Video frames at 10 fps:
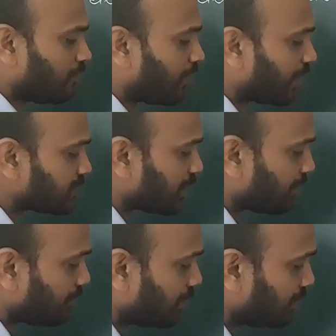For
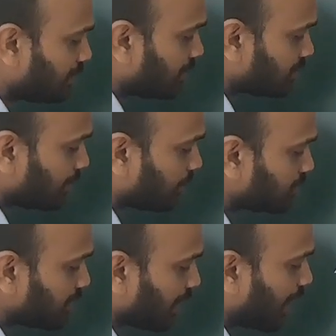example,
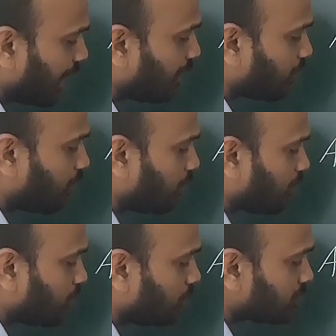suppose A
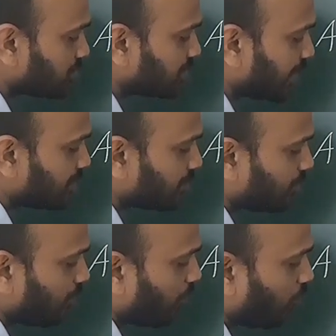equal to set
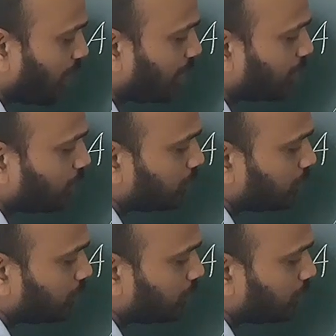1,